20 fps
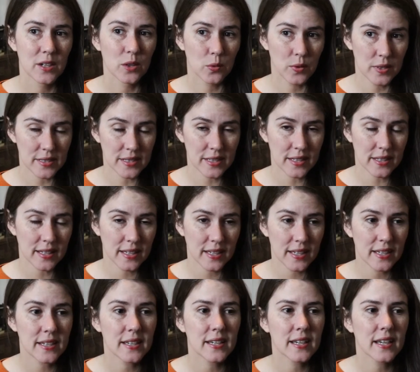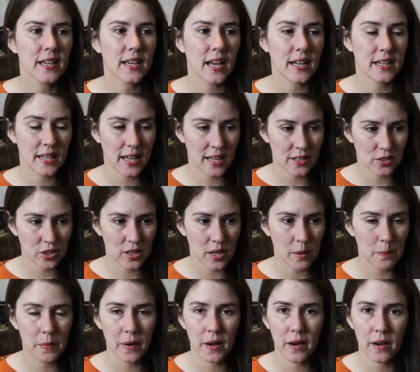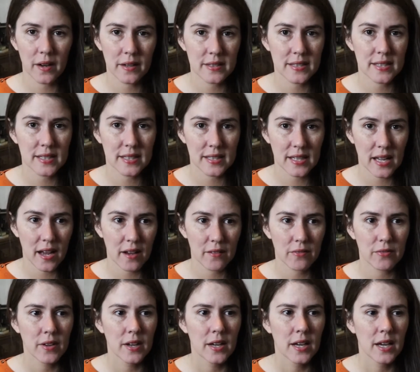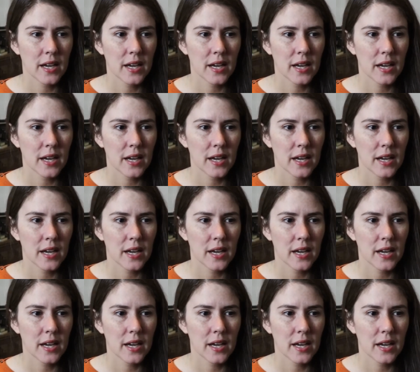recently, kind of catching up on stuff.